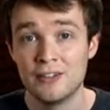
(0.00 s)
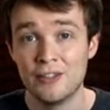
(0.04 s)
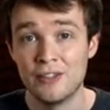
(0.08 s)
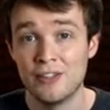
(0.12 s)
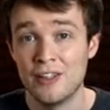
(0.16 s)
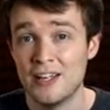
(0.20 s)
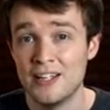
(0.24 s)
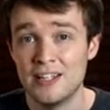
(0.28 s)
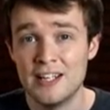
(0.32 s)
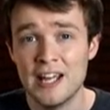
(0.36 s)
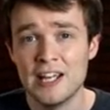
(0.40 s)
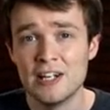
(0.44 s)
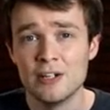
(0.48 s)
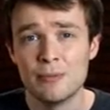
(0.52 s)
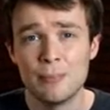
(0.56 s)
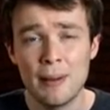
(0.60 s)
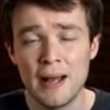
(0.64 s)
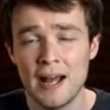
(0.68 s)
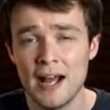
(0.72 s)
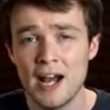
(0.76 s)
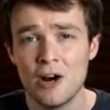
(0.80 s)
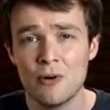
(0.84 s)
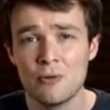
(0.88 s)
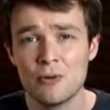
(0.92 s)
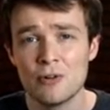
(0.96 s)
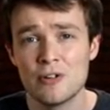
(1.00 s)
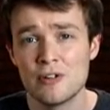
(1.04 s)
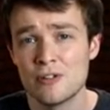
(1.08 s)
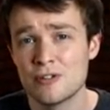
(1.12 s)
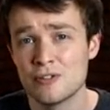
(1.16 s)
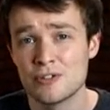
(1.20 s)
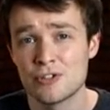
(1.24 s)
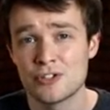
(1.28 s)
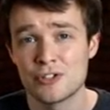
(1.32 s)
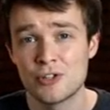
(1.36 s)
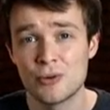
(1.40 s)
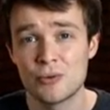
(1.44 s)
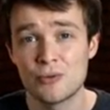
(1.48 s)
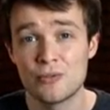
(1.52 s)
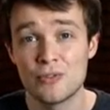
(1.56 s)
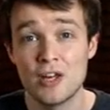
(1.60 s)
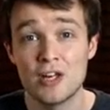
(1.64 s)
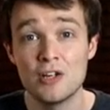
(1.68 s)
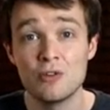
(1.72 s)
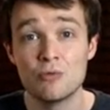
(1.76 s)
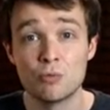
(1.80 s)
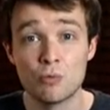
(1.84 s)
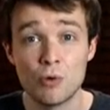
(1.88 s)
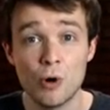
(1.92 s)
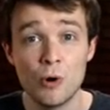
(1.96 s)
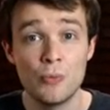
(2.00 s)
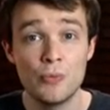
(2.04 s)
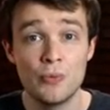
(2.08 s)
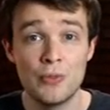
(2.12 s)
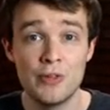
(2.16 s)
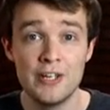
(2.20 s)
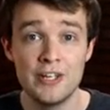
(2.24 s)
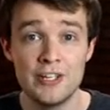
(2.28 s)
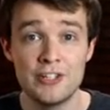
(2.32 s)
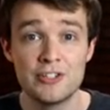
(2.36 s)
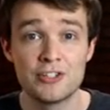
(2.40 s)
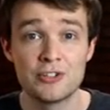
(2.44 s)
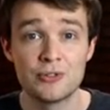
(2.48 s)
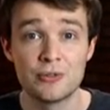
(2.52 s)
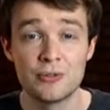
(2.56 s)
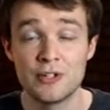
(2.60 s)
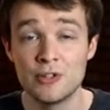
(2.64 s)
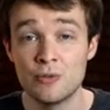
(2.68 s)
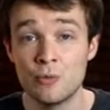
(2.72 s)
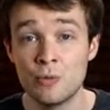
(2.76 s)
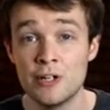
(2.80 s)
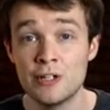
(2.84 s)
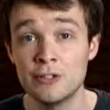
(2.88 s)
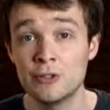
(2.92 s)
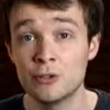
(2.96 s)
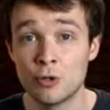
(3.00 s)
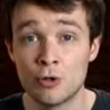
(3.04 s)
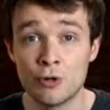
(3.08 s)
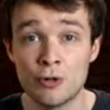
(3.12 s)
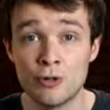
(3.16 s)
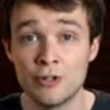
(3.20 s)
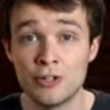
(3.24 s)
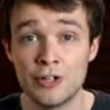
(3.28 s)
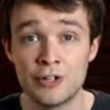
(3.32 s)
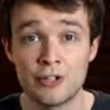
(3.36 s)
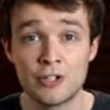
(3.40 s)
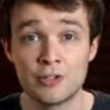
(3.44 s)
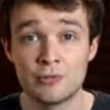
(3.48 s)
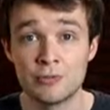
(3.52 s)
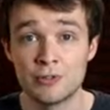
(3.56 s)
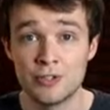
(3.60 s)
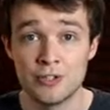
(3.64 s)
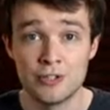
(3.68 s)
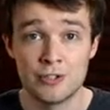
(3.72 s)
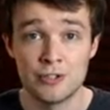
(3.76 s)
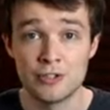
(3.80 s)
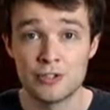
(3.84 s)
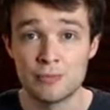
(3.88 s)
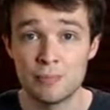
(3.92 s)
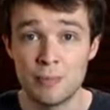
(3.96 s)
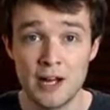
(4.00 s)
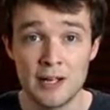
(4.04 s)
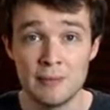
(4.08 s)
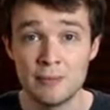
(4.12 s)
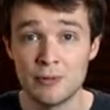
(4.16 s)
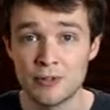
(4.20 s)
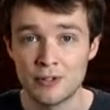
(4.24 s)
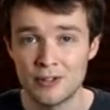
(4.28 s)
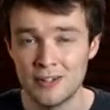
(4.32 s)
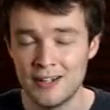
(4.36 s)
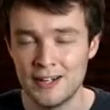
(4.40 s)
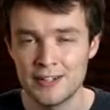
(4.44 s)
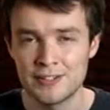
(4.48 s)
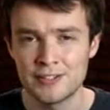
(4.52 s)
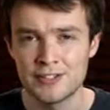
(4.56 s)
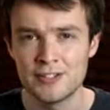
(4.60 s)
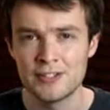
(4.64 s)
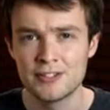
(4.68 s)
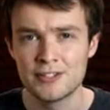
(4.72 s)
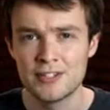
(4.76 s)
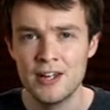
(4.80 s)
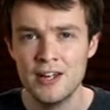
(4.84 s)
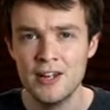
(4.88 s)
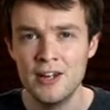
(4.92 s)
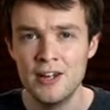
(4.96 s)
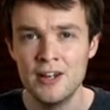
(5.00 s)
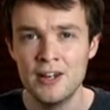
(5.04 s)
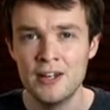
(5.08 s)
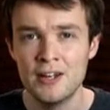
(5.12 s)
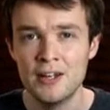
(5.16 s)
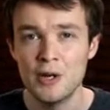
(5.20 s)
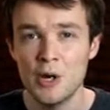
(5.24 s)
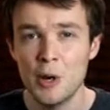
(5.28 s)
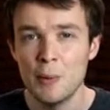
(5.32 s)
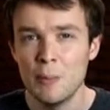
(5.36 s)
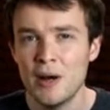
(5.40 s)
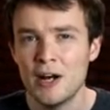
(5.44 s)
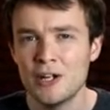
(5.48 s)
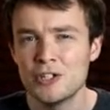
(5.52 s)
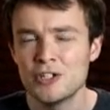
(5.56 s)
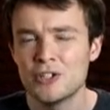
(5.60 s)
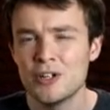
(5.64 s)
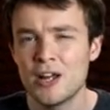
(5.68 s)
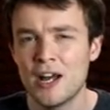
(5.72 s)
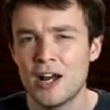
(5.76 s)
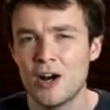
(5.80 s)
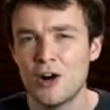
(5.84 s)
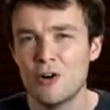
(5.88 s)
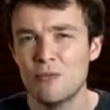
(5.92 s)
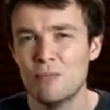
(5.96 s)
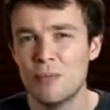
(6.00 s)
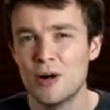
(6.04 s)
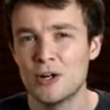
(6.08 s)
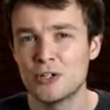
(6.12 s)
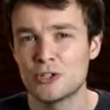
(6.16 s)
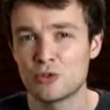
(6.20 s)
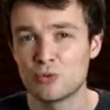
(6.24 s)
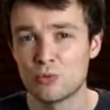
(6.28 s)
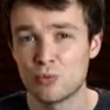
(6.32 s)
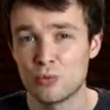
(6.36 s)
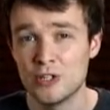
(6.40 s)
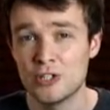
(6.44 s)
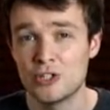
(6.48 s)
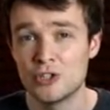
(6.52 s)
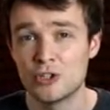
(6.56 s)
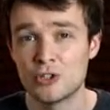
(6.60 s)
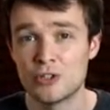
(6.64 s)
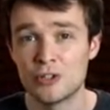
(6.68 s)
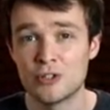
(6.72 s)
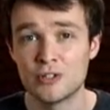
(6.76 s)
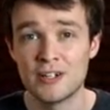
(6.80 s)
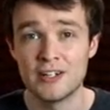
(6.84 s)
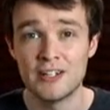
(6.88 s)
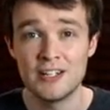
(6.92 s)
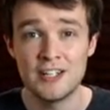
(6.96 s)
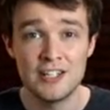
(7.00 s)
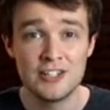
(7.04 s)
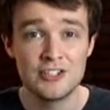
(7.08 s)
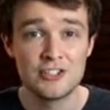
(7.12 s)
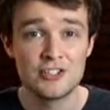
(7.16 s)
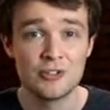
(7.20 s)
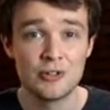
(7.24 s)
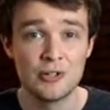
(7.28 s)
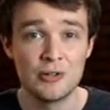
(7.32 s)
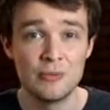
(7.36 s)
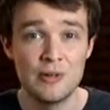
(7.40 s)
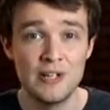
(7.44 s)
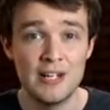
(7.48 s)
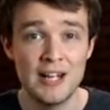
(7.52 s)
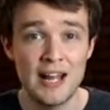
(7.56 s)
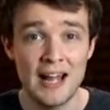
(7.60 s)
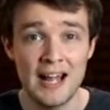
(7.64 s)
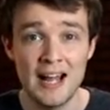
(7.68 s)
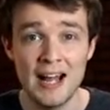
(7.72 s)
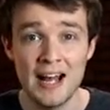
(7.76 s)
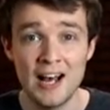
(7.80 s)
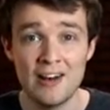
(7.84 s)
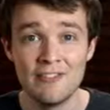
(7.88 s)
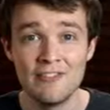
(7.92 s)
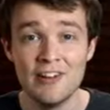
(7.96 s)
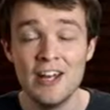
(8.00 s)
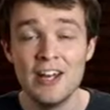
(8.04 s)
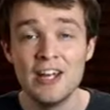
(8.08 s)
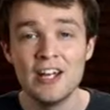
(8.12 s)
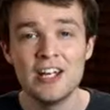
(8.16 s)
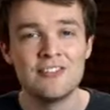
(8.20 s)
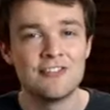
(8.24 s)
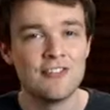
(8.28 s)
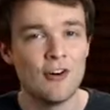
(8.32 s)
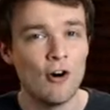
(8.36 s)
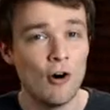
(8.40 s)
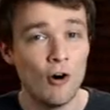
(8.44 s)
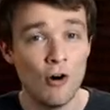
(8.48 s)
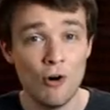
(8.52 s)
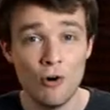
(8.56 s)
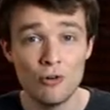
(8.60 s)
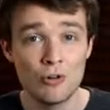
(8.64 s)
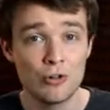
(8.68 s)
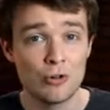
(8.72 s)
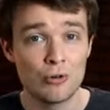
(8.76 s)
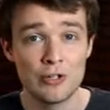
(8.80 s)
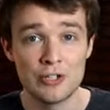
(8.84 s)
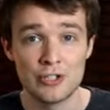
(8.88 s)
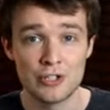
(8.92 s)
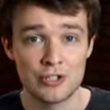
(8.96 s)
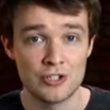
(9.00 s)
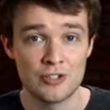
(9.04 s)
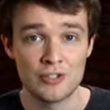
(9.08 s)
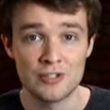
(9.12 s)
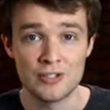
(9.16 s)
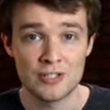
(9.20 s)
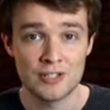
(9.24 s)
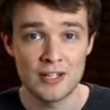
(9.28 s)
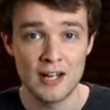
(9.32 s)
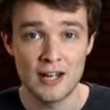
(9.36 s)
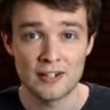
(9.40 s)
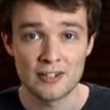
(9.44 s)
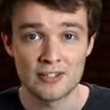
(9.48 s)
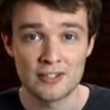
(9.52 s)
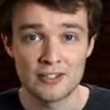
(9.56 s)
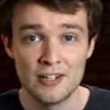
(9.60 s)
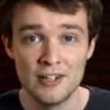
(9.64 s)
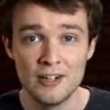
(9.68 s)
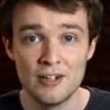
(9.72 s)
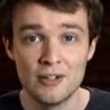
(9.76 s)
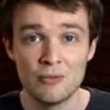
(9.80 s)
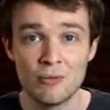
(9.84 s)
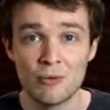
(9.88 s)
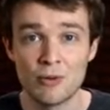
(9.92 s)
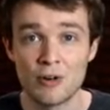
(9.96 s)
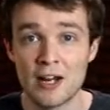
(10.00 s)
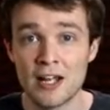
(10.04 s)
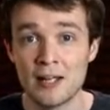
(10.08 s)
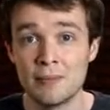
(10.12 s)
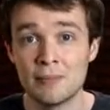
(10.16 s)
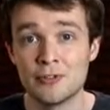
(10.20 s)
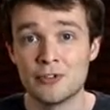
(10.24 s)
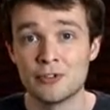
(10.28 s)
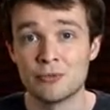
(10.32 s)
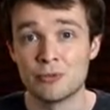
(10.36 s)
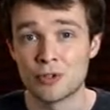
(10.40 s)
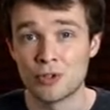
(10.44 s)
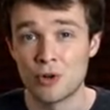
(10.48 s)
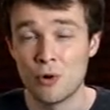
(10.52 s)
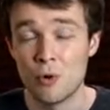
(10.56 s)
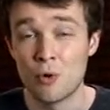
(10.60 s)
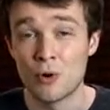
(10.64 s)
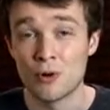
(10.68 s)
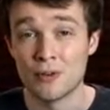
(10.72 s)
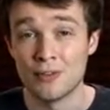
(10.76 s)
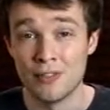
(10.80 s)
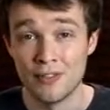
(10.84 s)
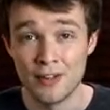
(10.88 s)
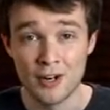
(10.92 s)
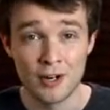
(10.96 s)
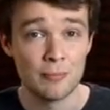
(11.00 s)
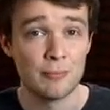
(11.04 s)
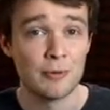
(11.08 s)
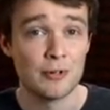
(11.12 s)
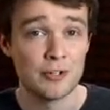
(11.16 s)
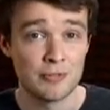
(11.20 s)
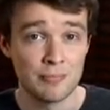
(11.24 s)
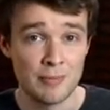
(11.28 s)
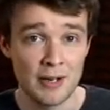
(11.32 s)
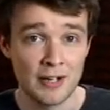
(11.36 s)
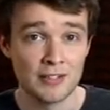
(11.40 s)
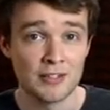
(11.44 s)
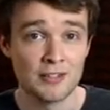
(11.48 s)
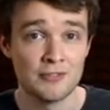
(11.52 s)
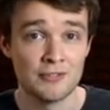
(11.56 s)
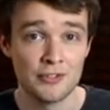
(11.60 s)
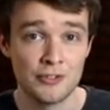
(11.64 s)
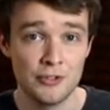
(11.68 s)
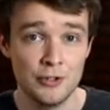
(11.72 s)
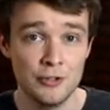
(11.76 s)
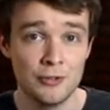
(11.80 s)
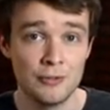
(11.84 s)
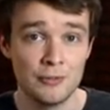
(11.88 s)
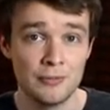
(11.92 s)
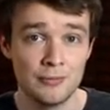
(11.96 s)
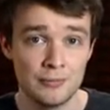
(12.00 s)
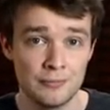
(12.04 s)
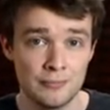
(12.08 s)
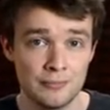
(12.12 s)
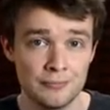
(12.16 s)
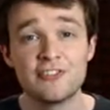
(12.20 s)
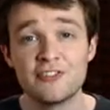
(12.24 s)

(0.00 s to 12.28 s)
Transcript: They gained power, so they wrote the history we learn in our religious Bible classes. Imagine how much richer a history we'd have if all Christian sects were able to record their perspectives too.